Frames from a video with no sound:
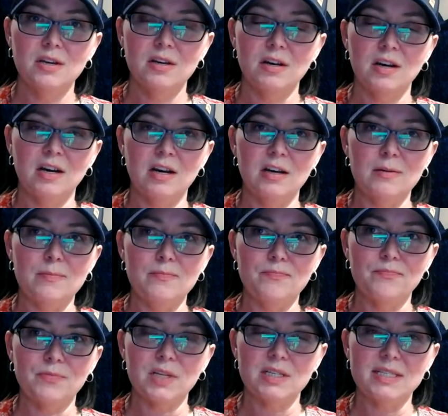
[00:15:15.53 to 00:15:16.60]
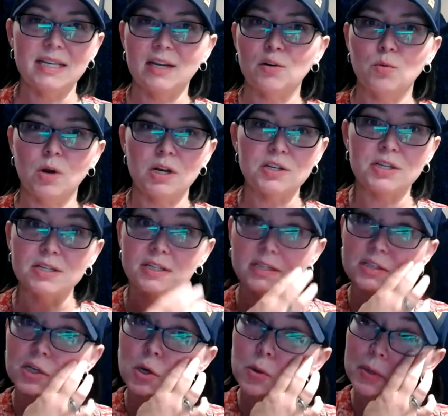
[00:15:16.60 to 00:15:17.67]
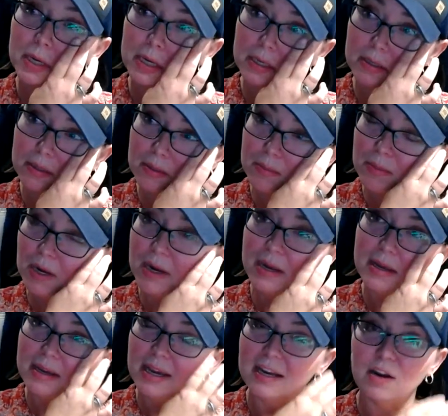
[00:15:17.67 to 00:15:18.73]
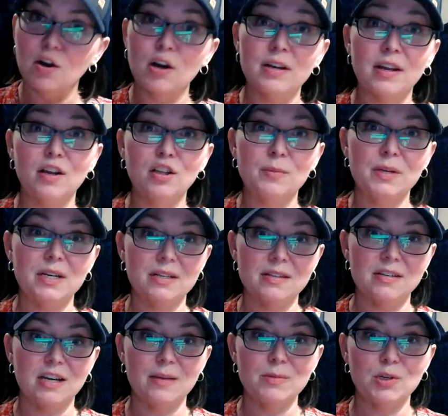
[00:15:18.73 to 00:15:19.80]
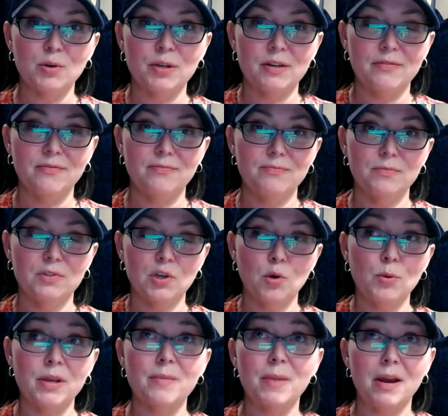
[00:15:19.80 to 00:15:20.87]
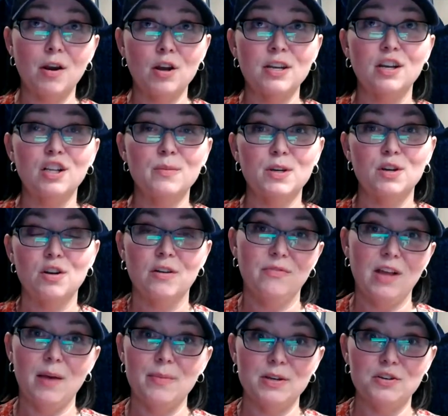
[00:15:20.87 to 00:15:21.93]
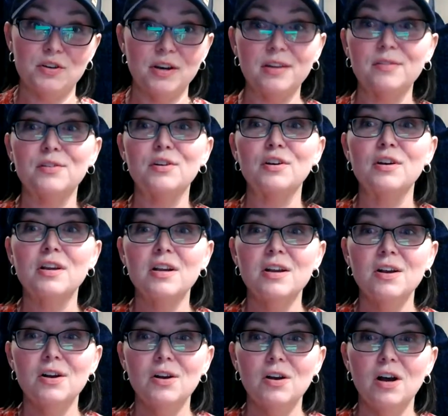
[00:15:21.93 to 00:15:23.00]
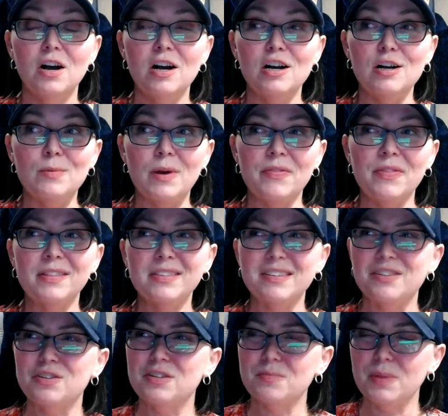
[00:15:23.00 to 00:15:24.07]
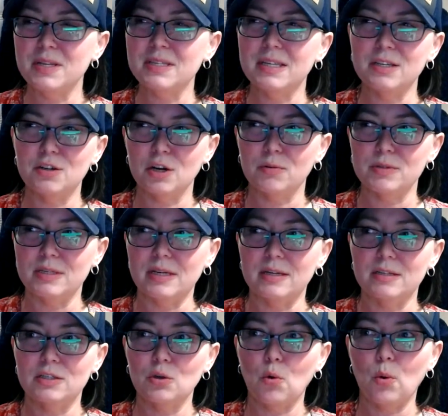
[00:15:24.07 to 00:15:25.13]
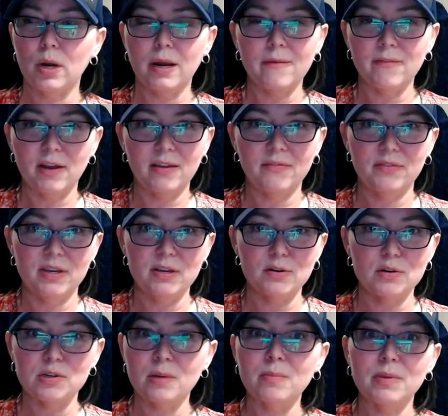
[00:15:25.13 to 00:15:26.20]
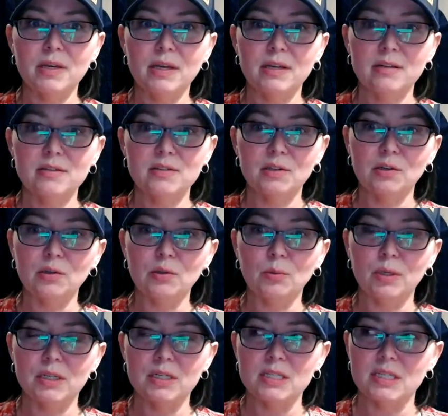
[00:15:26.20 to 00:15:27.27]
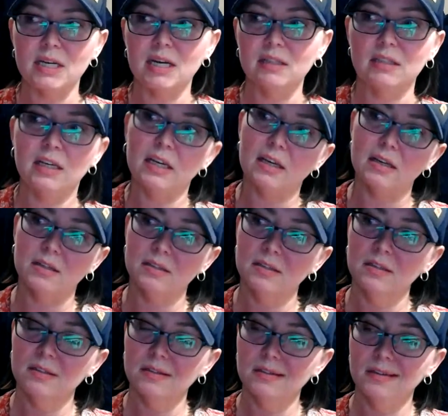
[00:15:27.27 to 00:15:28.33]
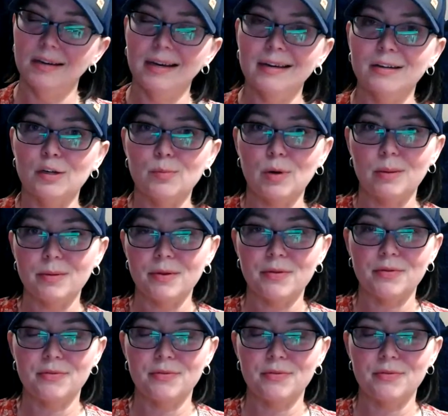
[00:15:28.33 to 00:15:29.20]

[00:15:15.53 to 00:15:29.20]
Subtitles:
Seattle, Washington, I had a Honda Element at the time, towing my Honda Element on a flatbed trailer. I think the Penske truck was 25 feet or something. So what is that I don't know, probably